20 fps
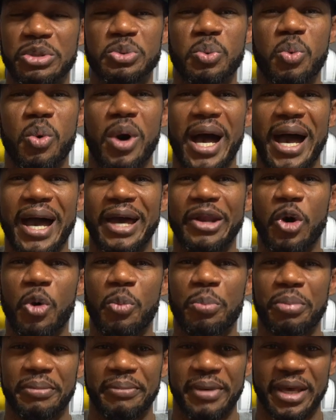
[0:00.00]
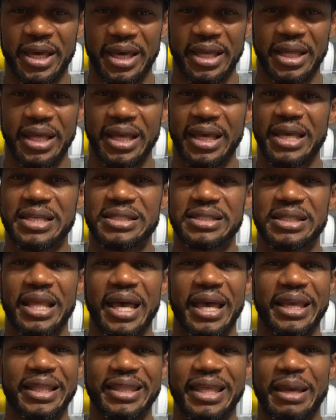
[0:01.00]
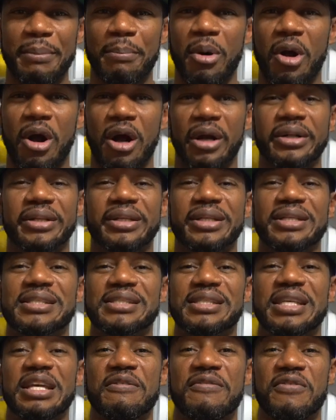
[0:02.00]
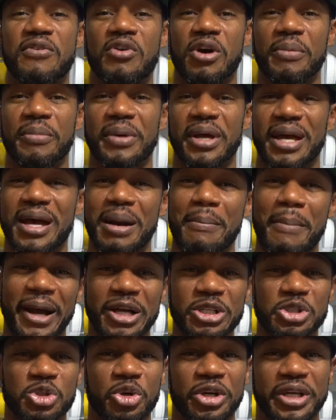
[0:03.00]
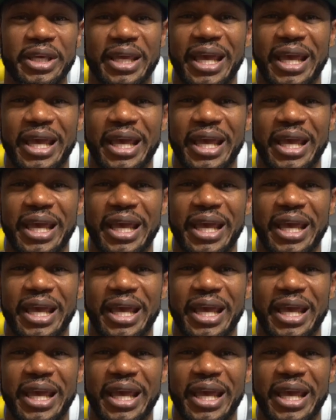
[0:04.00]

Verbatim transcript: was wide open, man. It's like they part the sea for him. Michael Jordan